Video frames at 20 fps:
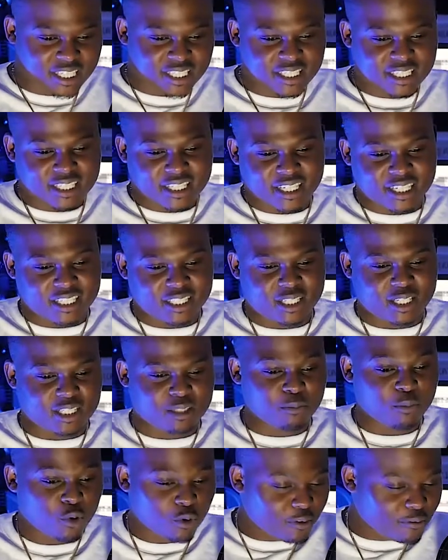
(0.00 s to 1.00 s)
it's it's
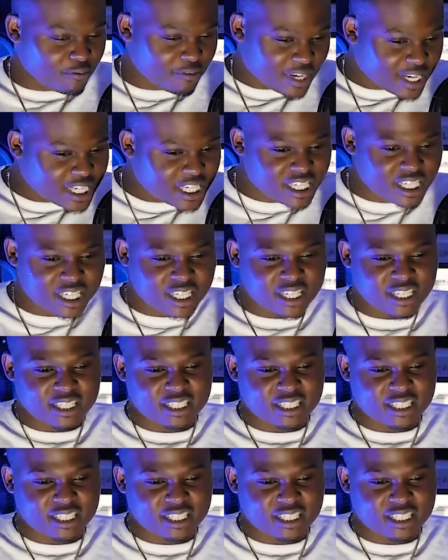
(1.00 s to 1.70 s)
it's motivation,